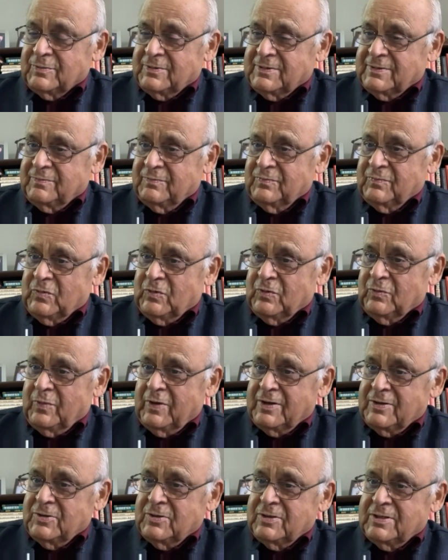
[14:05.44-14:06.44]
You
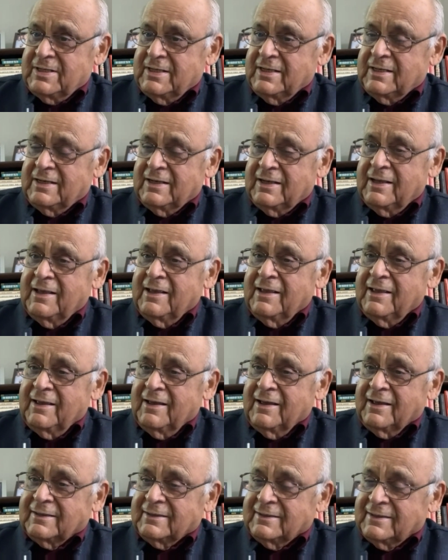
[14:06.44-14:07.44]
made your deal.
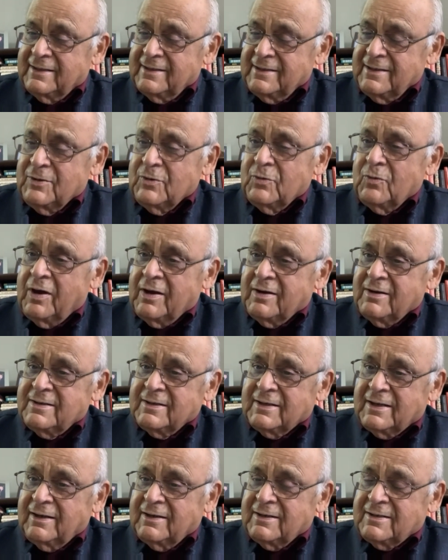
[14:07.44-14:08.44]
And then you
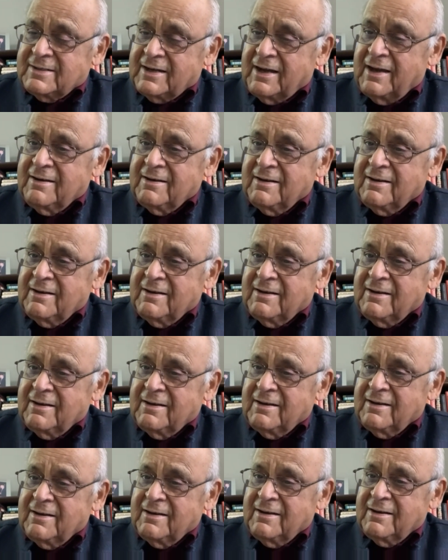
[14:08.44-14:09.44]
try and
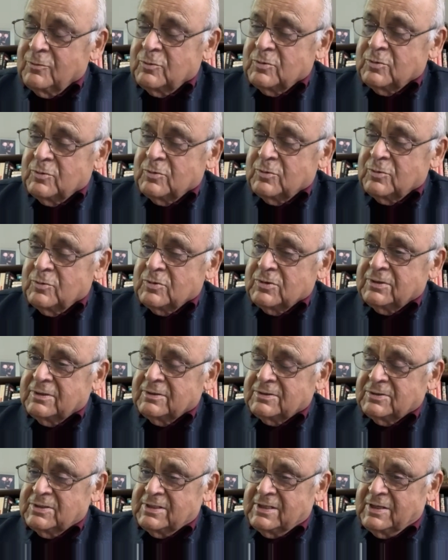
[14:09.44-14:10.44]
undercut India, who's
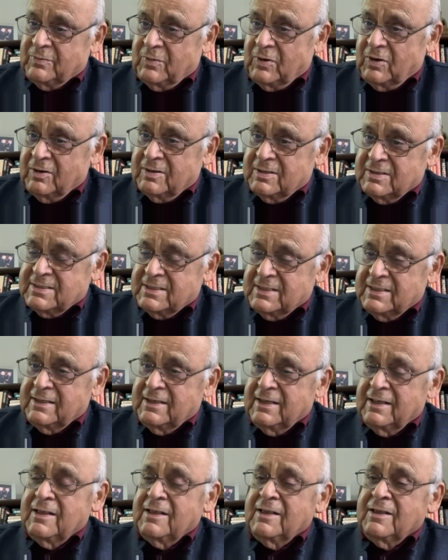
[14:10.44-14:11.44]
a democracy,
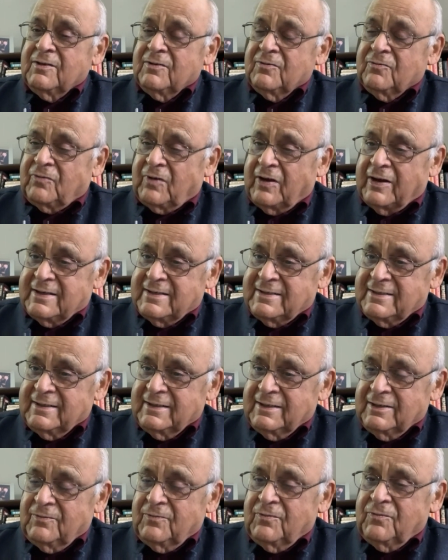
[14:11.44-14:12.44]

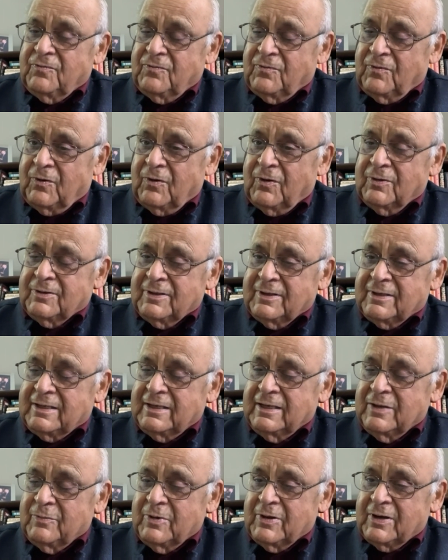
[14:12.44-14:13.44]
fighting for the
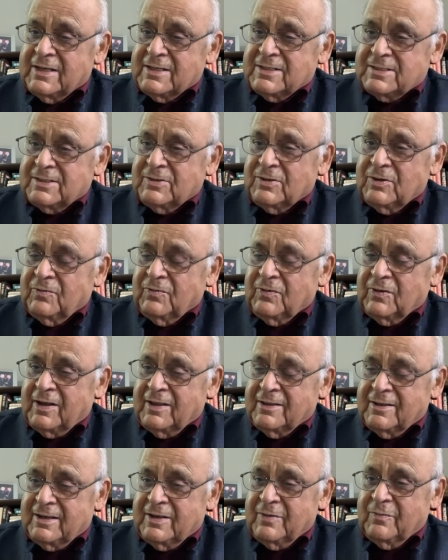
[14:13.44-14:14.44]
liberation of another
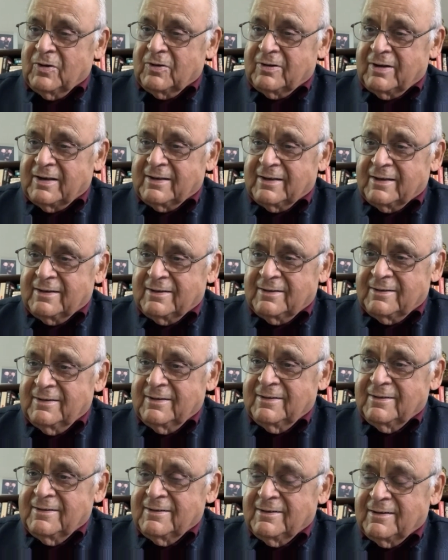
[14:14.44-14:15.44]
democratic
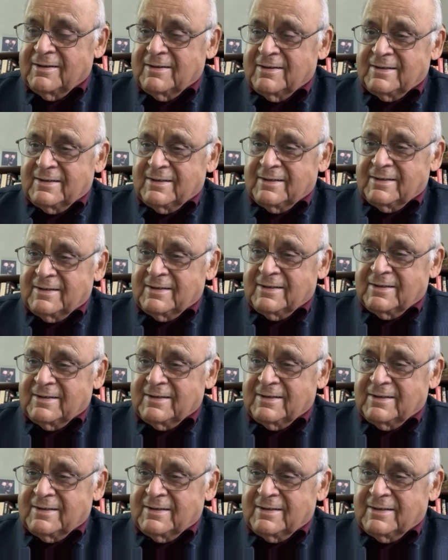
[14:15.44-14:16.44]
country,
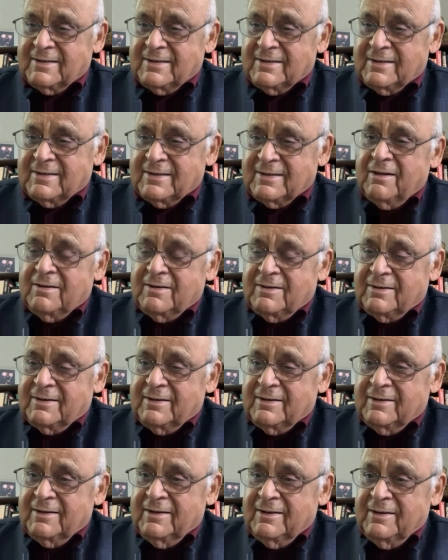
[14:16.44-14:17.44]
or making another
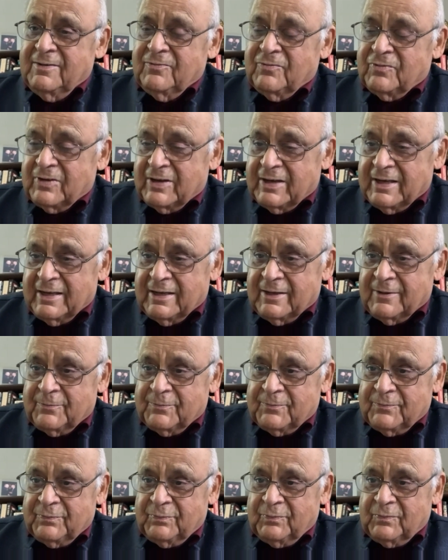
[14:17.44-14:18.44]
country free,
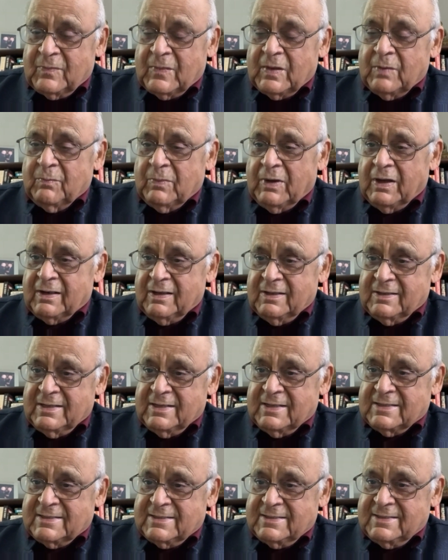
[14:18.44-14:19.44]

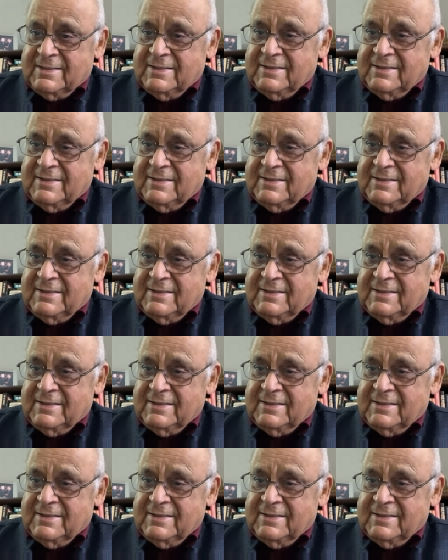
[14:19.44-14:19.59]
Bangladesh.